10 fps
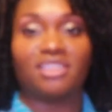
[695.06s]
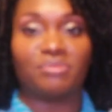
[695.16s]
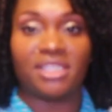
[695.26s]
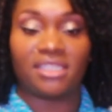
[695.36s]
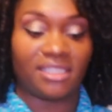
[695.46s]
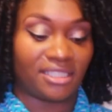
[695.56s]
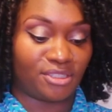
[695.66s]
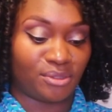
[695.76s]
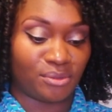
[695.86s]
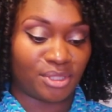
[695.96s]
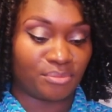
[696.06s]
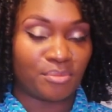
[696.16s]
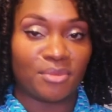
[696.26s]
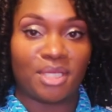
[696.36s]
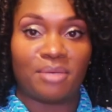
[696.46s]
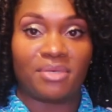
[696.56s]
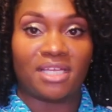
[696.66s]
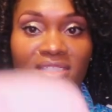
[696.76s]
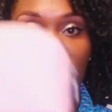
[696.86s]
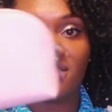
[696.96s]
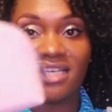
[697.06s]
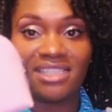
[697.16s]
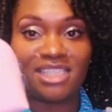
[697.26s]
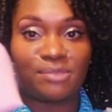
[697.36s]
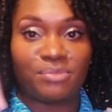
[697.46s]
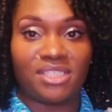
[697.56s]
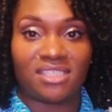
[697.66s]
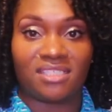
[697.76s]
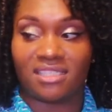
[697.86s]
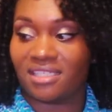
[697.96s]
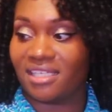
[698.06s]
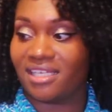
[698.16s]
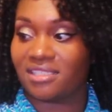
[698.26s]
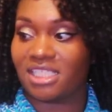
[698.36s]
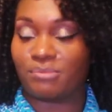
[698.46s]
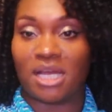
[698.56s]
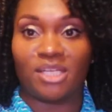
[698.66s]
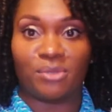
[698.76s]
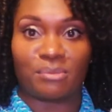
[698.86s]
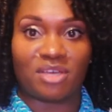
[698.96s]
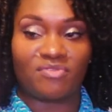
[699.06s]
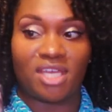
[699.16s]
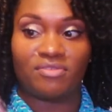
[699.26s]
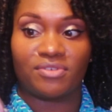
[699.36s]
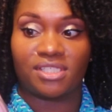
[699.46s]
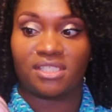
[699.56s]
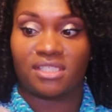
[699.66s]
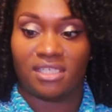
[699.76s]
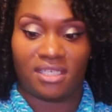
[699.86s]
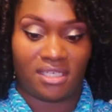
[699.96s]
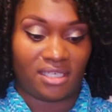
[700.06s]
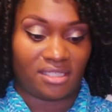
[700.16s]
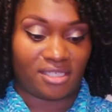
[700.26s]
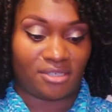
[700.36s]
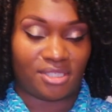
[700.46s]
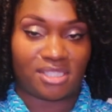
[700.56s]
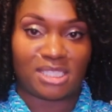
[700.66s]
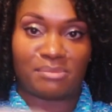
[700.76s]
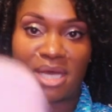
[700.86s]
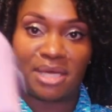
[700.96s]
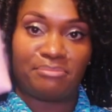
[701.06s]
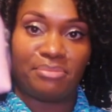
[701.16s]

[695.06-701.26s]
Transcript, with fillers: some indent to it. But I still like this piece nonetheless. It's probably one of my favorites. So this is my